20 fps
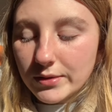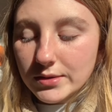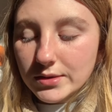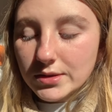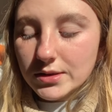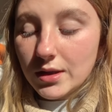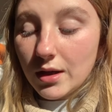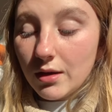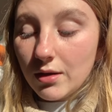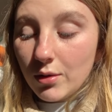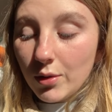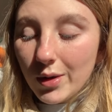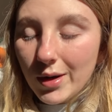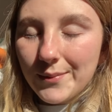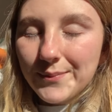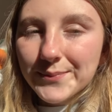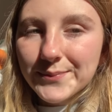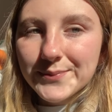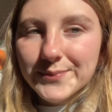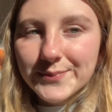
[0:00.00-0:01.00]
So
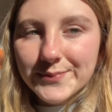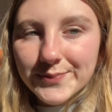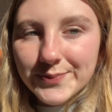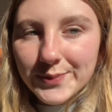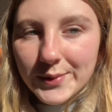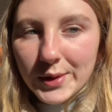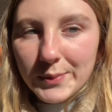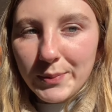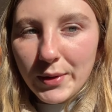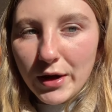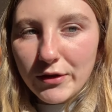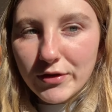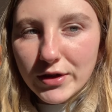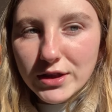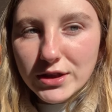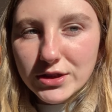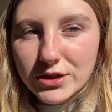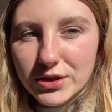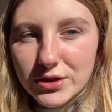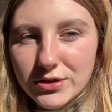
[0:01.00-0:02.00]
a perfect
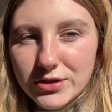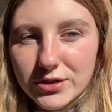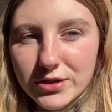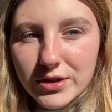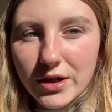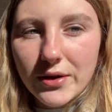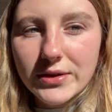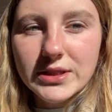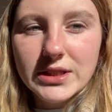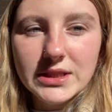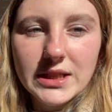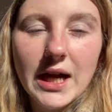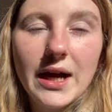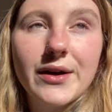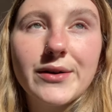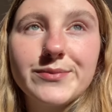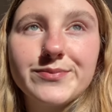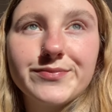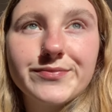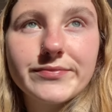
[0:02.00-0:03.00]
excuse to go into
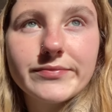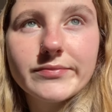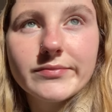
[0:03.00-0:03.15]
town,